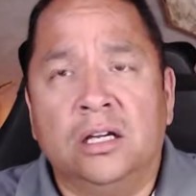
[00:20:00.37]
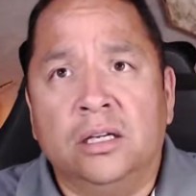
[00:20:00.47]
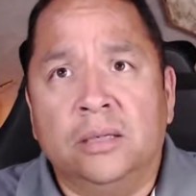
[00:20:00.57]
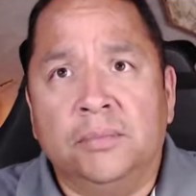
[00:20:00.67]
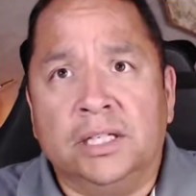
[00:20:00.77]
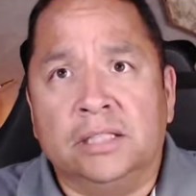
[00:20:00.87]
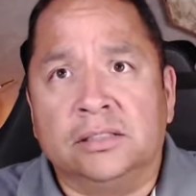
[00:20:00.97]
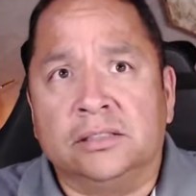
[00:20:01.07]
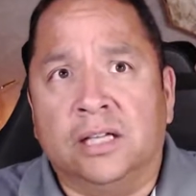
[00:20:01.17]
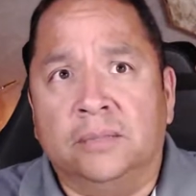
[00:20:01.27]

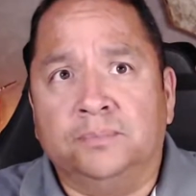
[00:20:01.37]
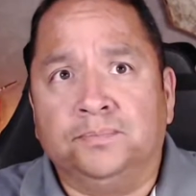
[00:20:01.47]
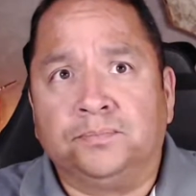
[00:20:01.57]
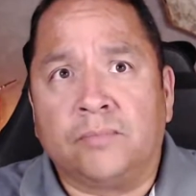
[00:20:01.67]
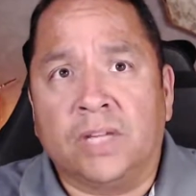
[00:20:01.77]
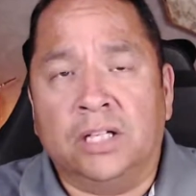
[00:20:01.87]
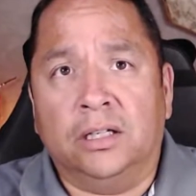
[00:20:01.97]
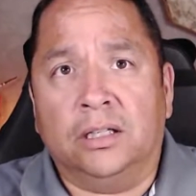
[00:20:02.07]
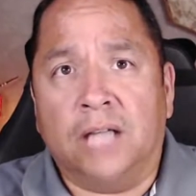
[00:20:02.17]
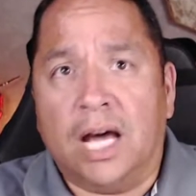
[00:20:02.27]
because a
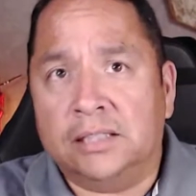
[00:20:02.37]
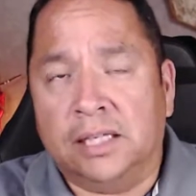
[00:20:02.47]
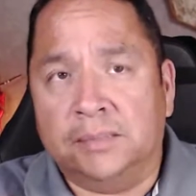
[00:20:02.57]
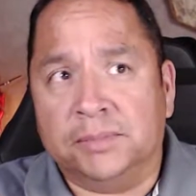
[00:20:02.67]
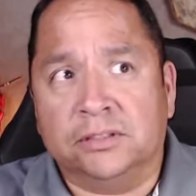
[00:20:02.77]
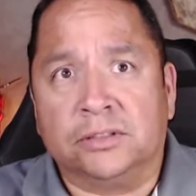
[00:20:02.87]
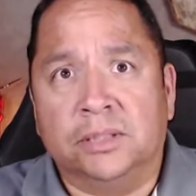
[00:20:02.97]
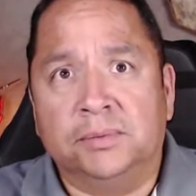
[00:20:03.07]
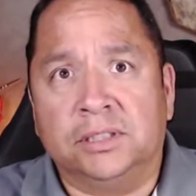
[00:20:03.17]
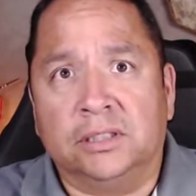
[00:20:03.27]
lot of times in
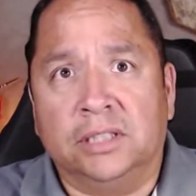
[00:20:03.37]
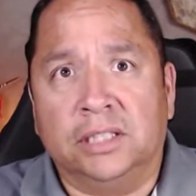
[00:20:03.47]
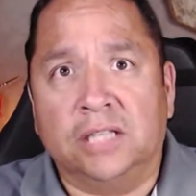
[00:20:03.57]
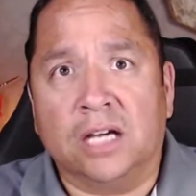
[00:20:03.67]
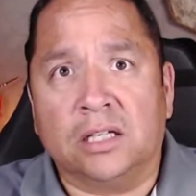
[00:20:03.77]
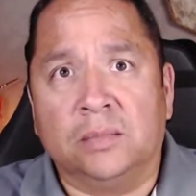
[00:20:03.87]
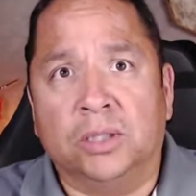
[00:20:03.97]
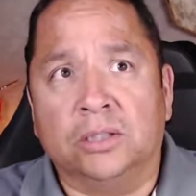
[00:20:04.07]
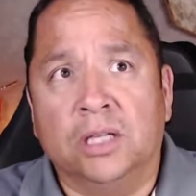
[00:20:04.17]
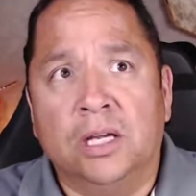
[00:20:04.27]
Scripture they talk
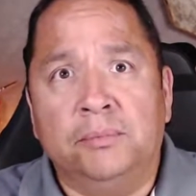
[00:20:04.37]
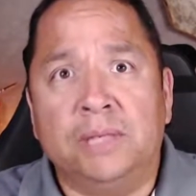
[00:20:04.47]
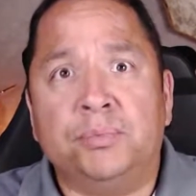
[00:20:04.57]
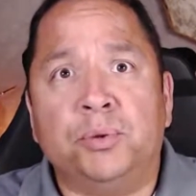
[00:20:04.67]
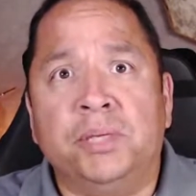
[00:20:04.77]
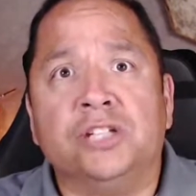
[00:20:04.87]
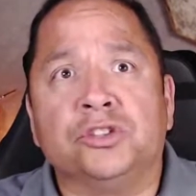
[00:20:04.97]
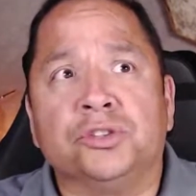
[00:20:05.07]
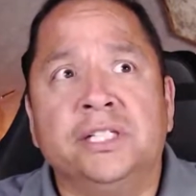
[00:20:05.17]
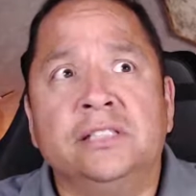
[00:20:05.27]
about people being
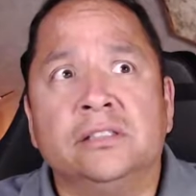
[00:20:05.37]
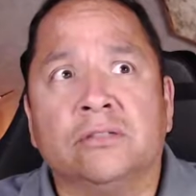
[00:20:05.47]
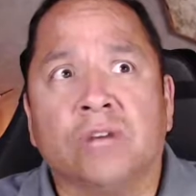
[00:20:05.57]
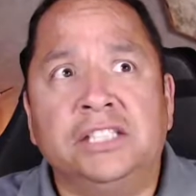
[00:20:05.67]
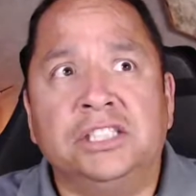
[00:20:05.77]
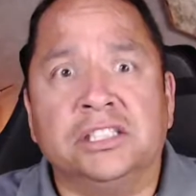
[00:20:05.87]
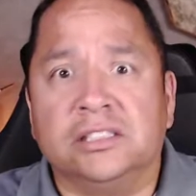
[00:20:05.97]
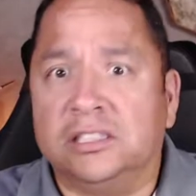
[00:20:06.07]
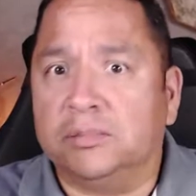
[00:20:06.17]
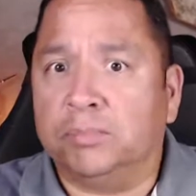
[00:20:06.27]
trees of
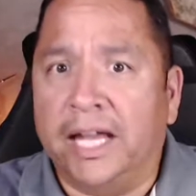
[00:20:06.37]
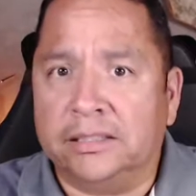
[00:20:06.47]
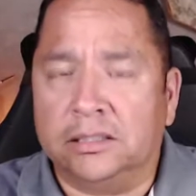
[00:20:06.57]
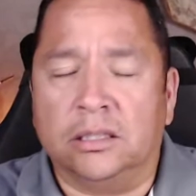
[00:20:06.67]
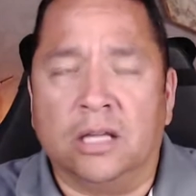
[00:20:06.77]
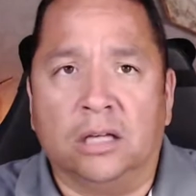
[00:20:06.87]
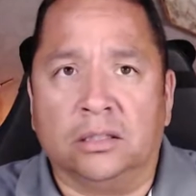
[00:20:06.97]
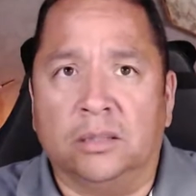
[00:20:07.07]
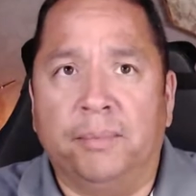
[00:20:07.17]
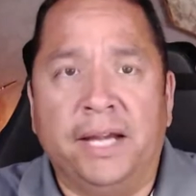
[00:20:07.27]
righteousness planted along
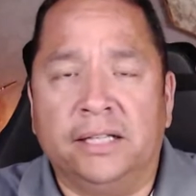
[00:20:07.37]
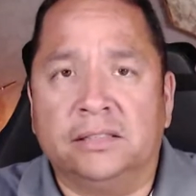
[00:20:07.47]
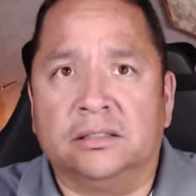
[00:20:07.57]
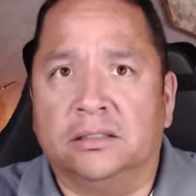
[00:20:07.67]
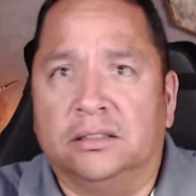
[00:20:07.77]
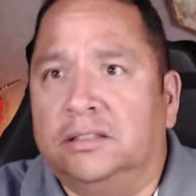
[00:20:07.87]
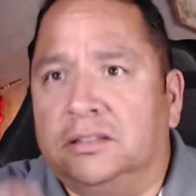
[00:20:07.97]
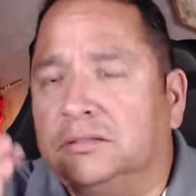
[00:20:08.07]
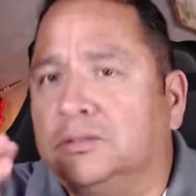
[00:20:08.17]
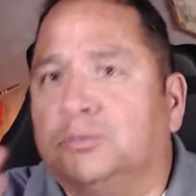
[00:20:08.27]
the banks of the
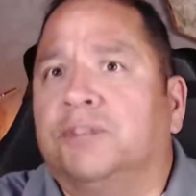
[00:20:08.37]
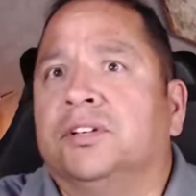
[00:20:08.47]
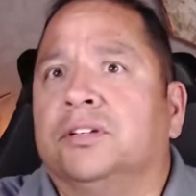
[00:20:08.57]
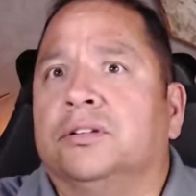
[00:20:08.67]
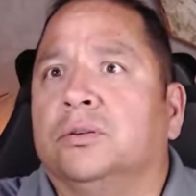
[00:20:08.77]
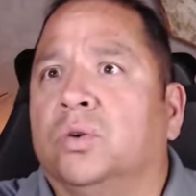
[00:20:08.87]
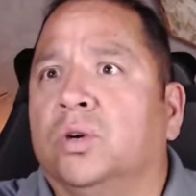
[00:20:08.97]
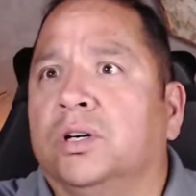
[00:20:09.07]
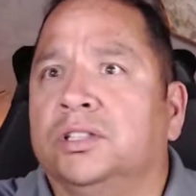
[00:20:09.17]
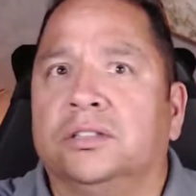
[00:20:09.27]
river of the
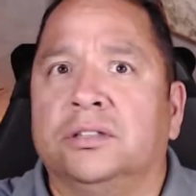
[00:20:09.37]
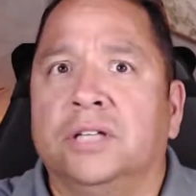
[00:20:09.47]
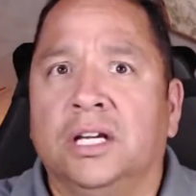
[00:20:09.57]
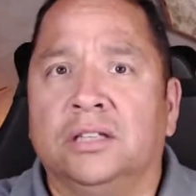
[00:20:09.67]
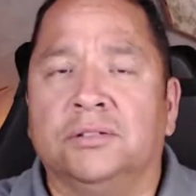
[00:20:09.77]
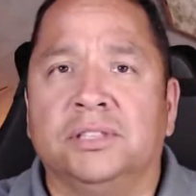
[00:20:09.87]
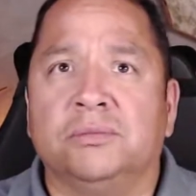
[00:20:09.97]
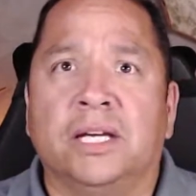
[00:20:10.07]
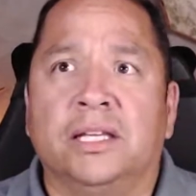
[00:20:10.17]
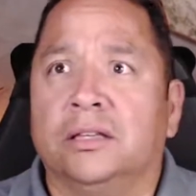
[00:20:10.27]
Lord. And the reason
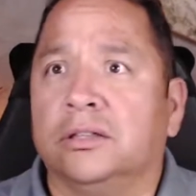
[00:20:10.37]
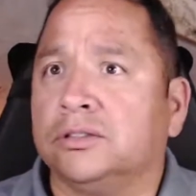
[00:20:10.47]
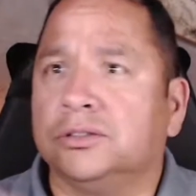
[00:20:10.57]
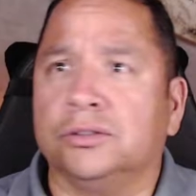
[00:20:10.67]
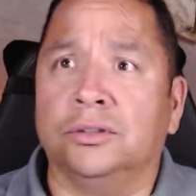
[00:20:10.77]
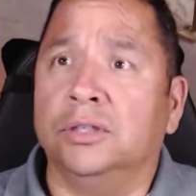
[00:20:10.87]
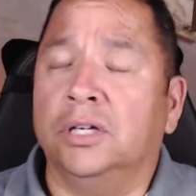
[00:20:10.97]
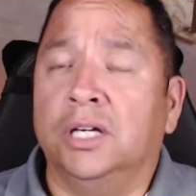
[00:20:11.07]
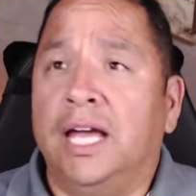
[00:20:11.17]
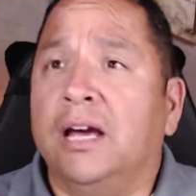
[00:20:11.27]
why they look so
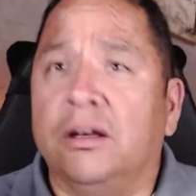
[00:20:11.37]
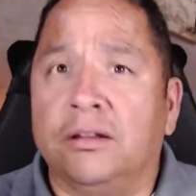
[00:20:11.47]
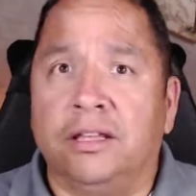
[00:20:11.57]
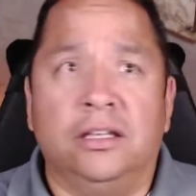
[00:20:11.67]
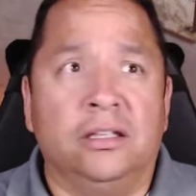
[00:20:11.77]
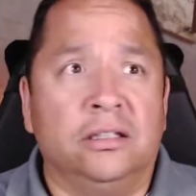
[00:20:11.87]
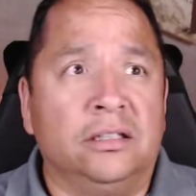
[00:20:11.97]
healthy and